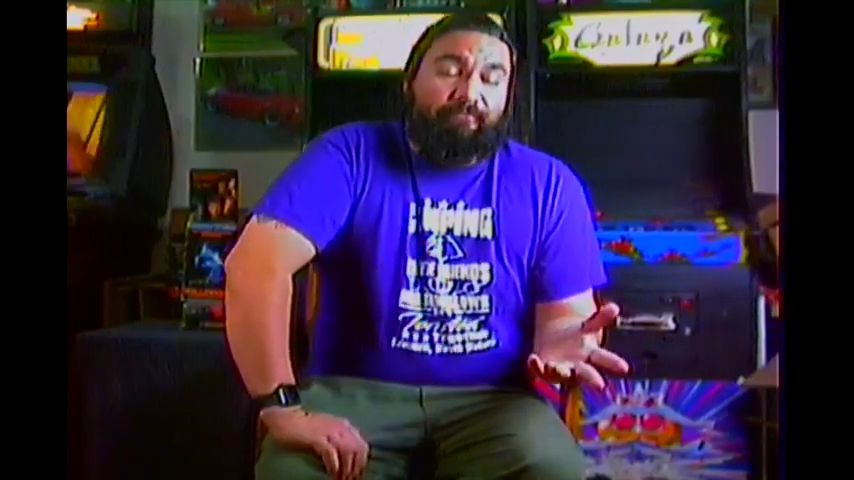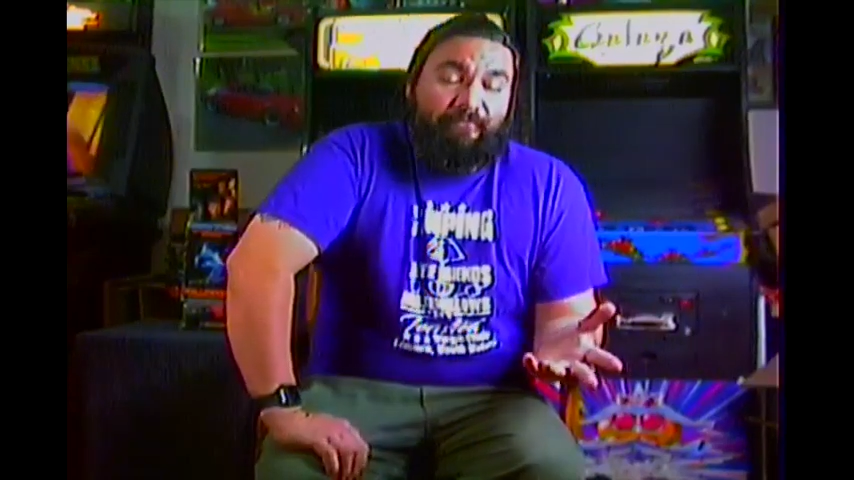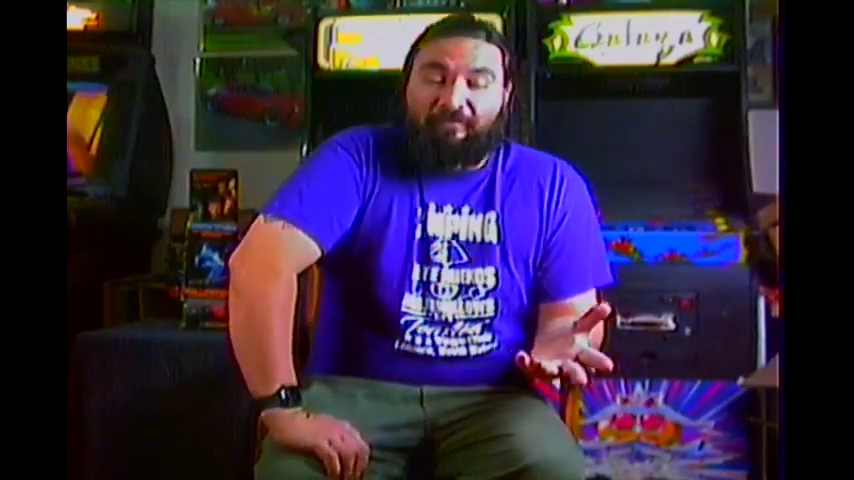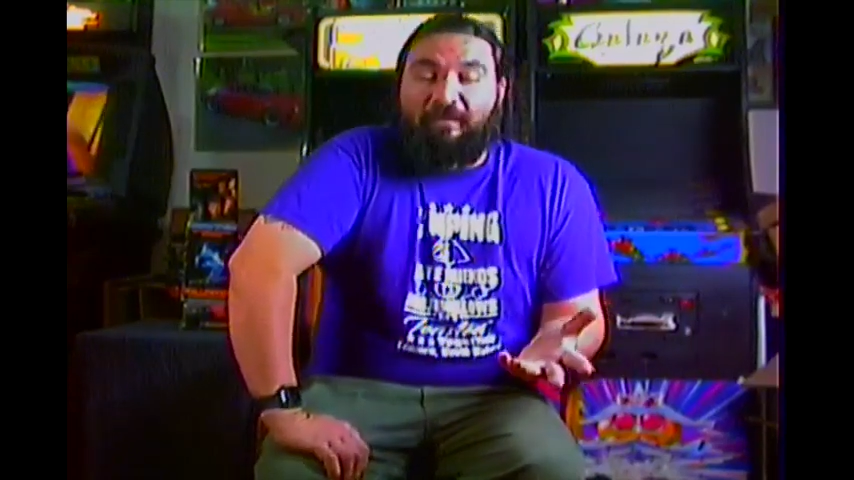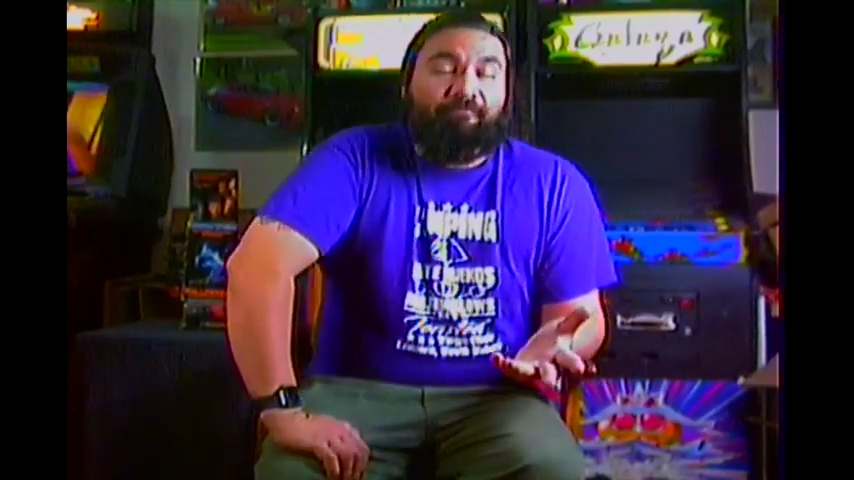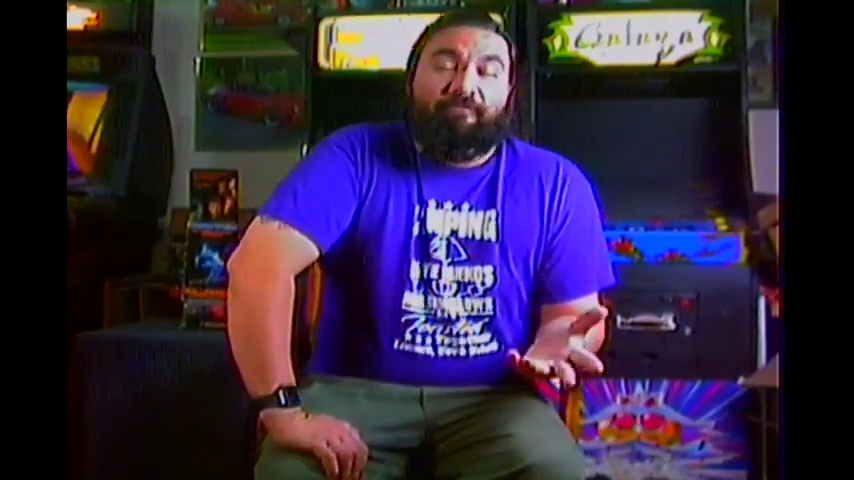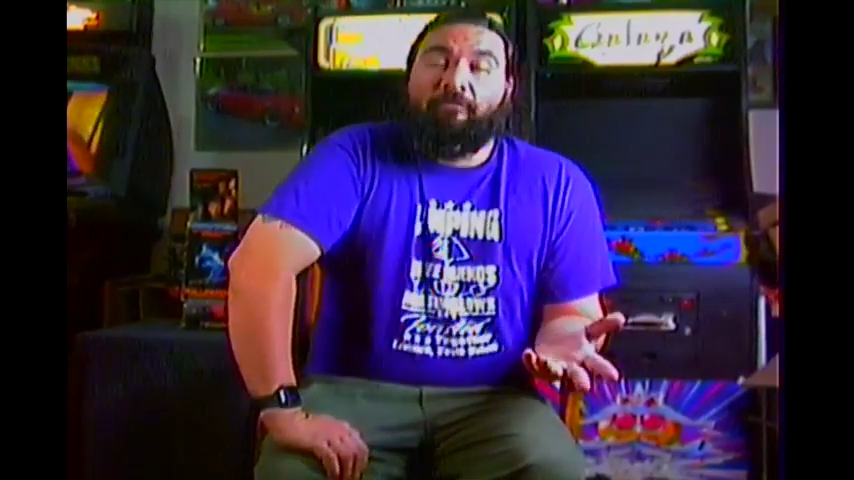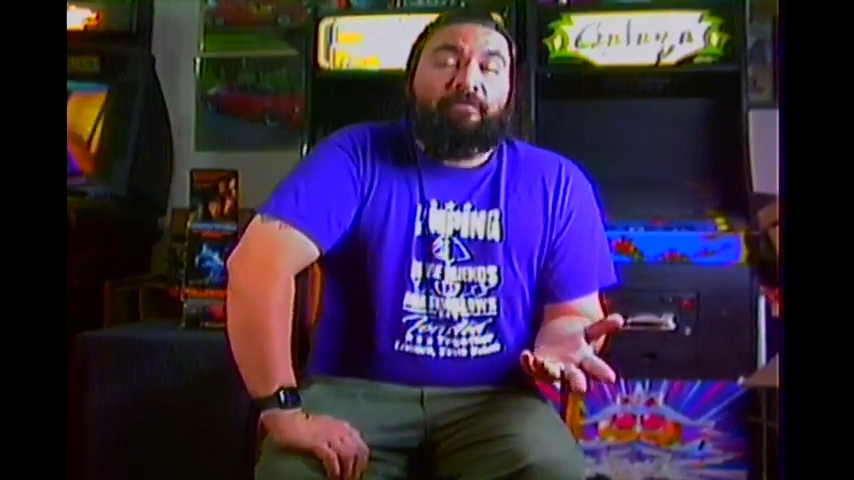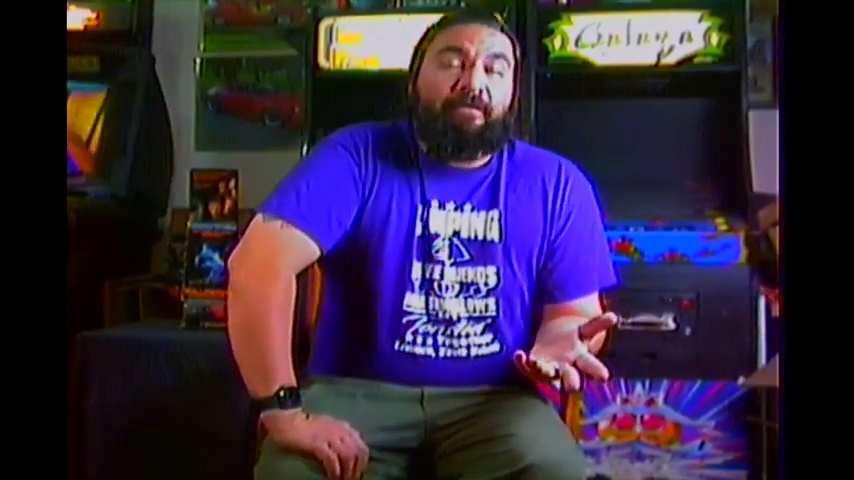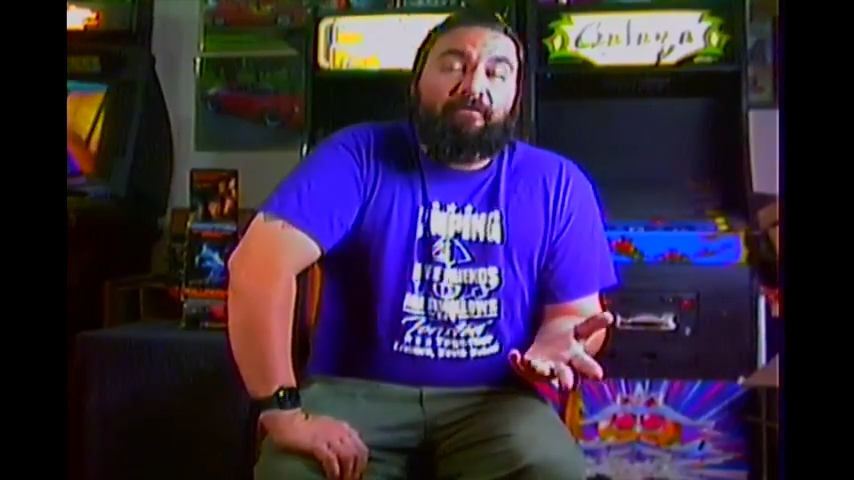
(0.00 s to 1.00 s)
They're not
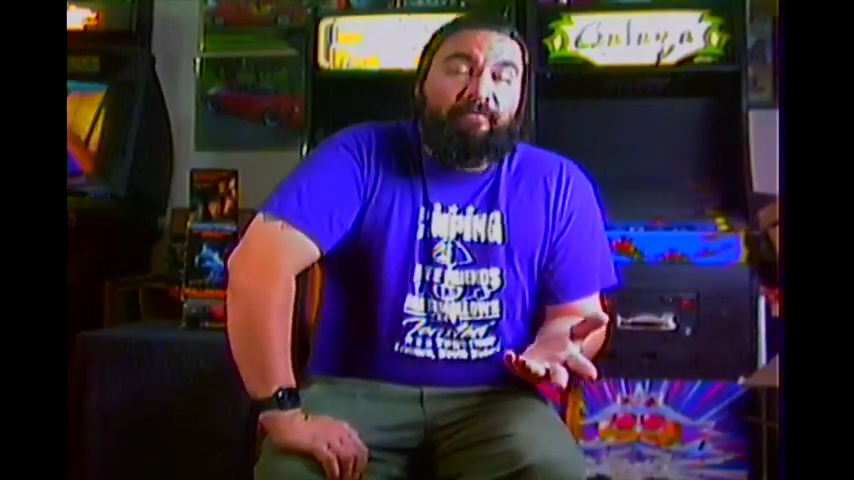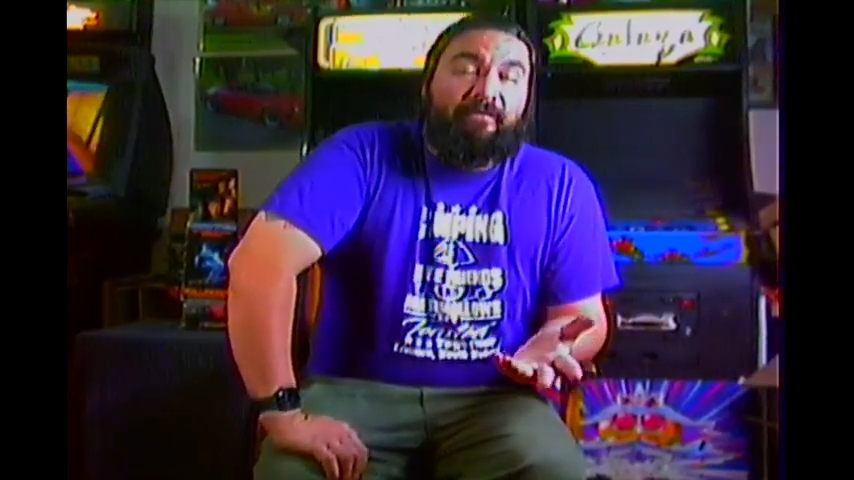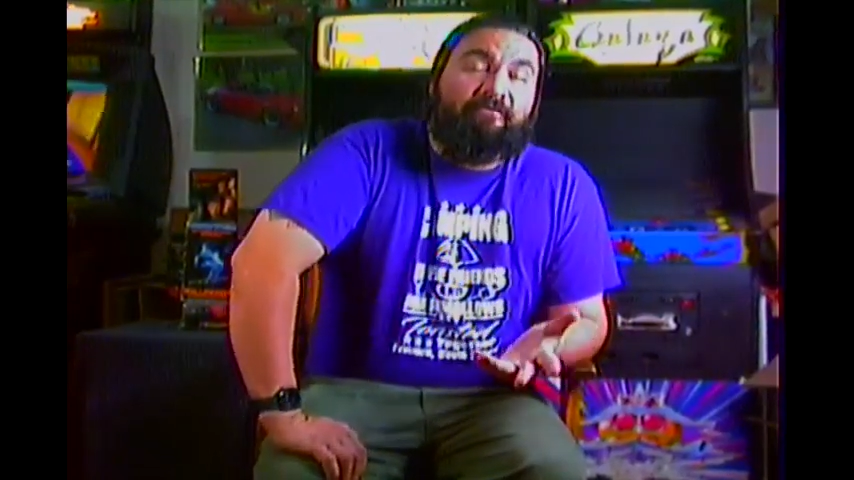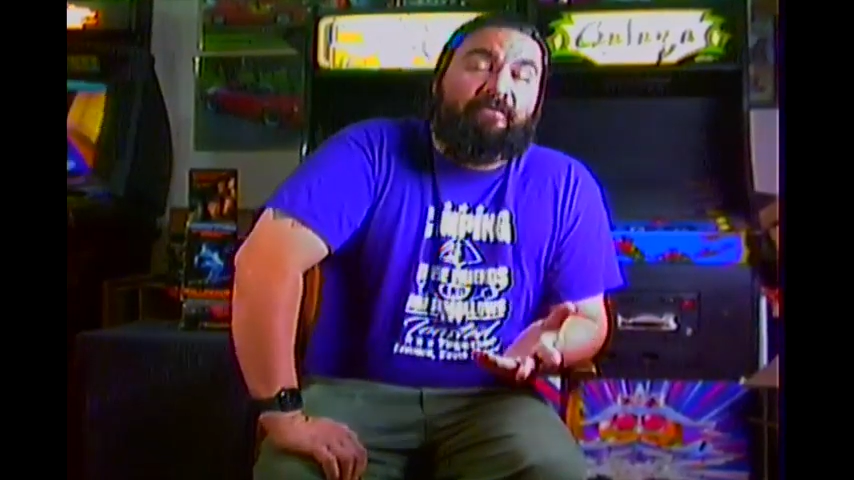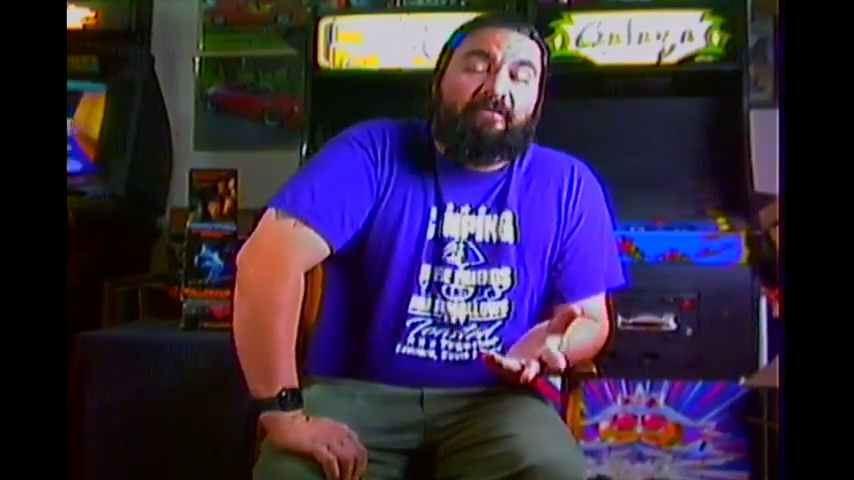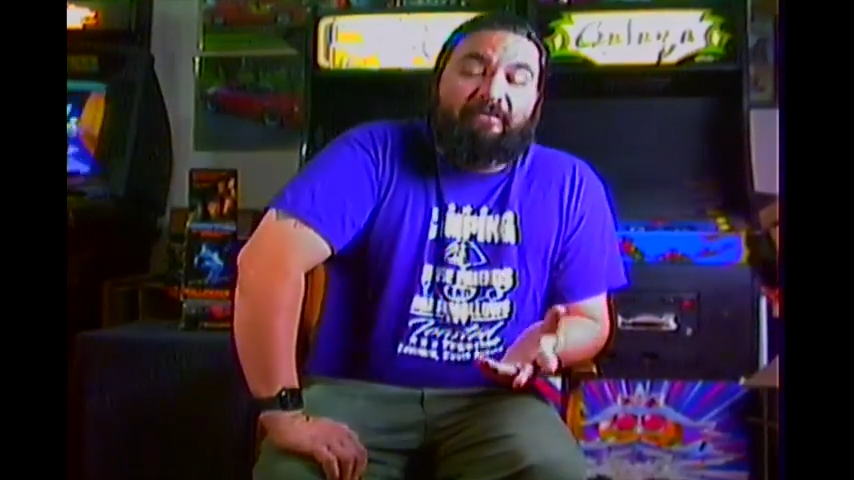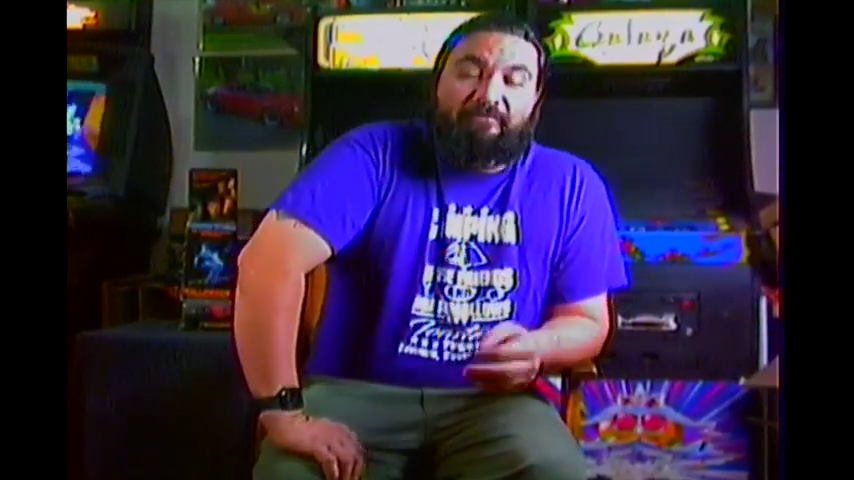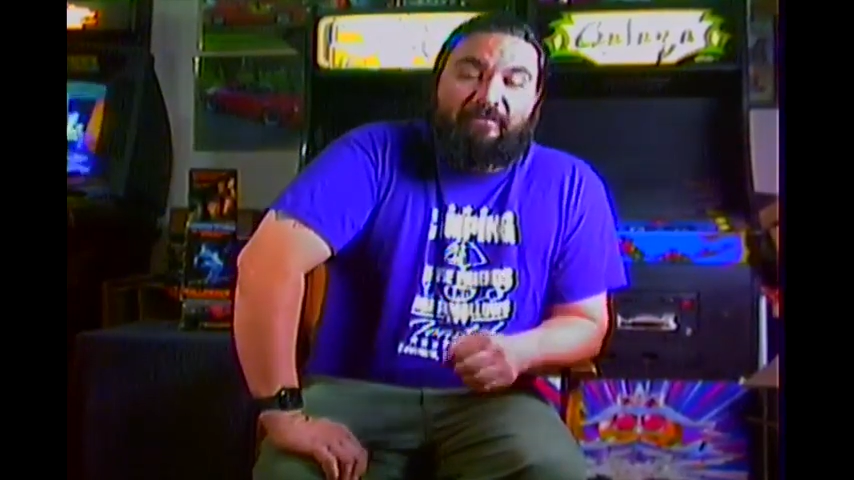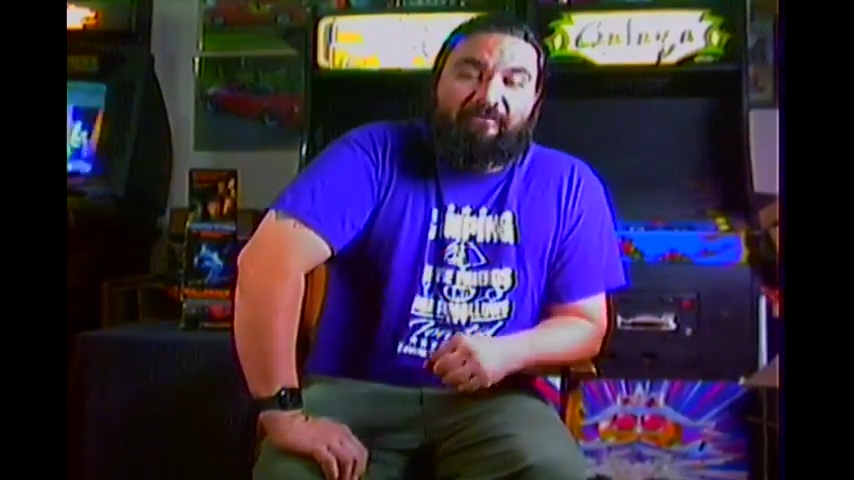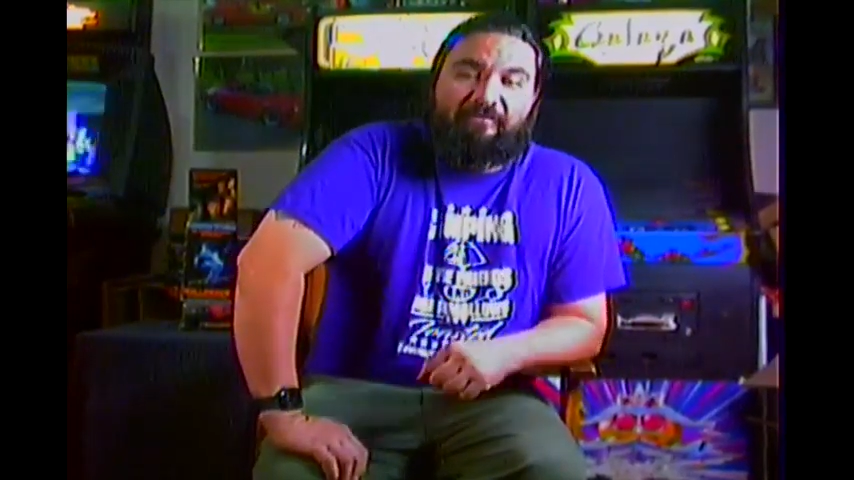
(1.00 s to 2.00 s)
filming it in Pasadena,
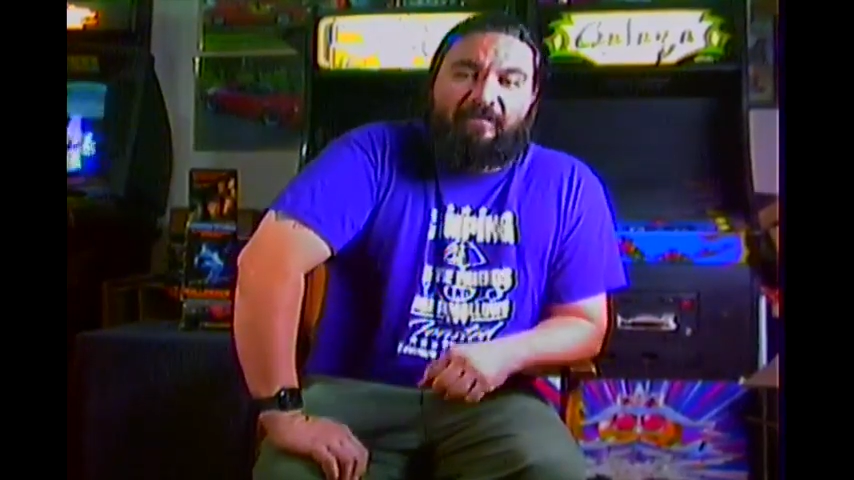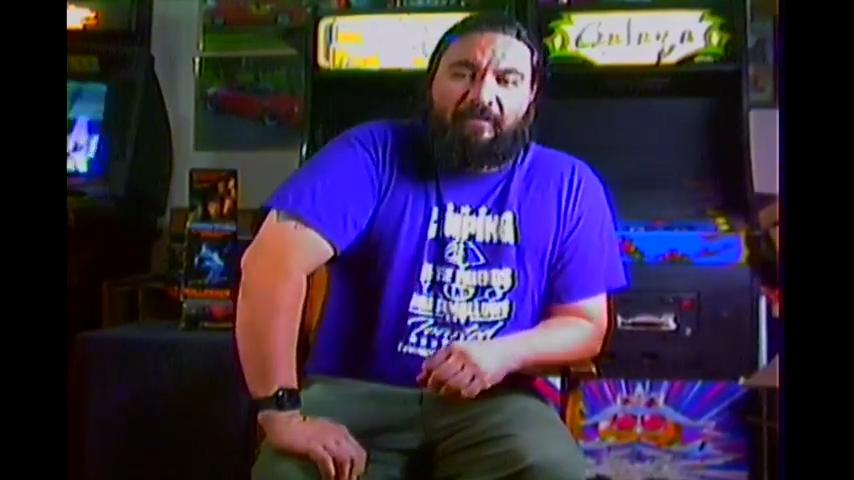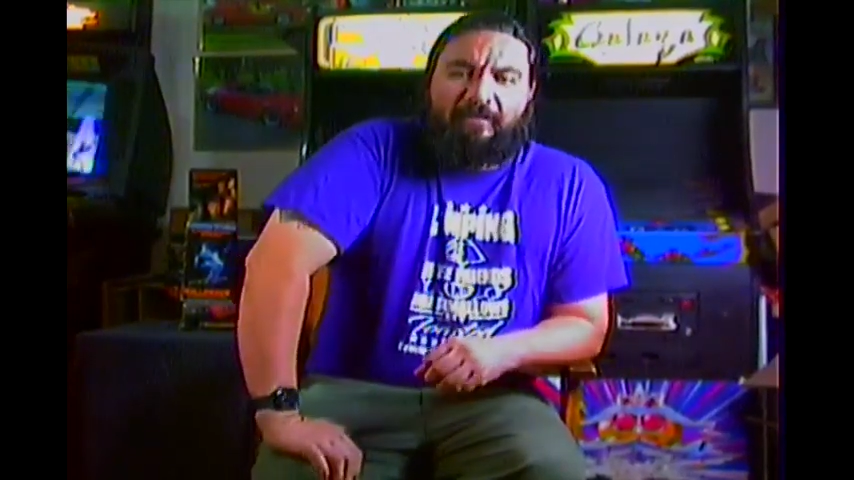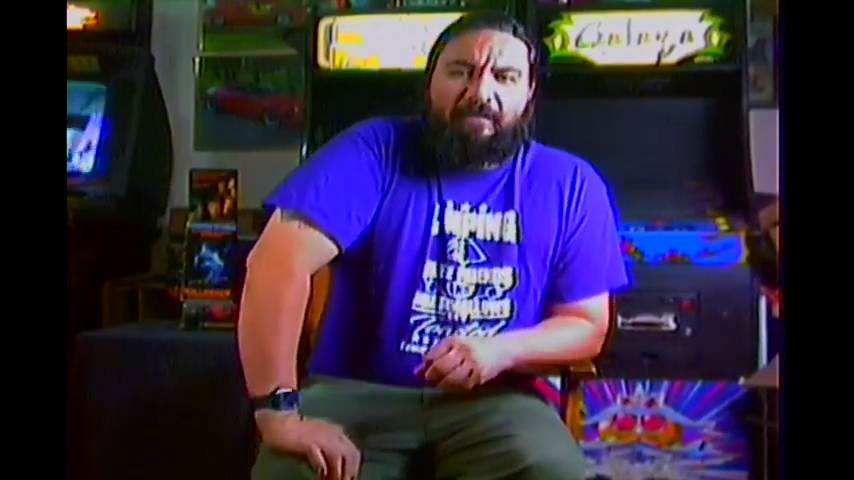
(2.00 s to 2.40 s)
but still,